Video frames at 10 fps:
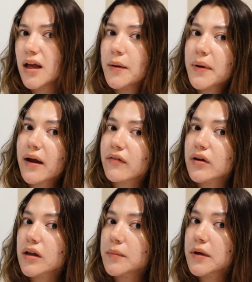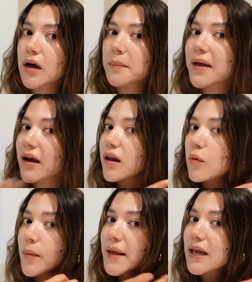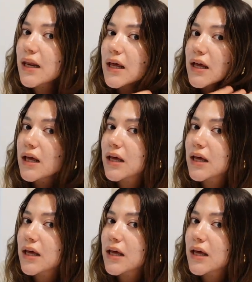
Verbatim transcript: am I ever gonna become that kind of woman?